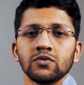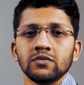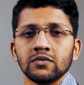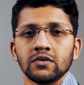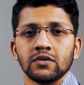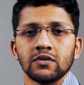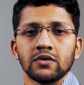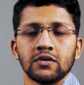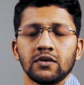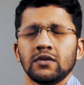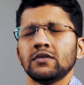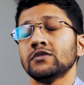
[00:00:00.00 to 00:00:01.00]
moon,
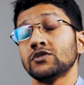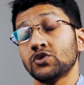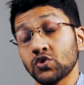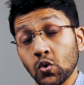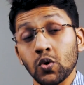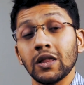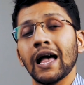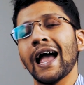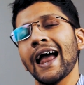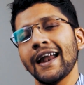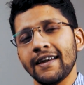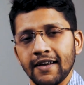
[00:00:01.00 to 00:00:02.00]
soul
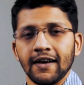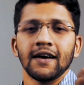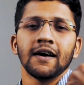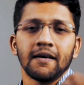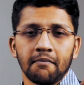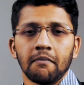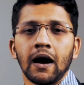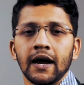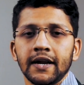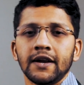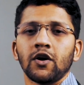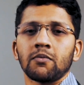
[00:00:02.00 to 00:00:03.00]
and
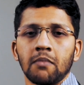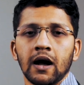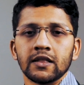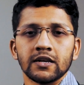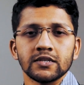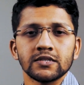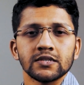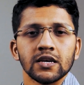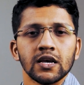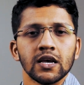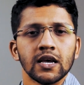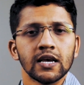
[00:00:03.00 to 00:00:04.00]
mind or manas
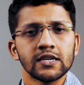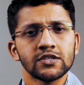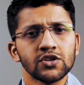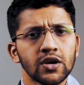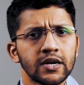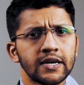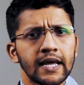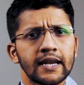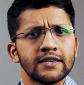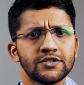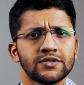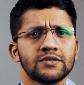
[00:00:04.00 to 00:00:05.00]
is your
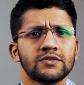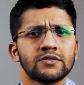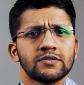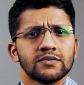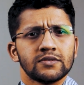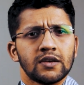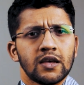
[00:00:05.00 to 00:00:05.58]
intelligence.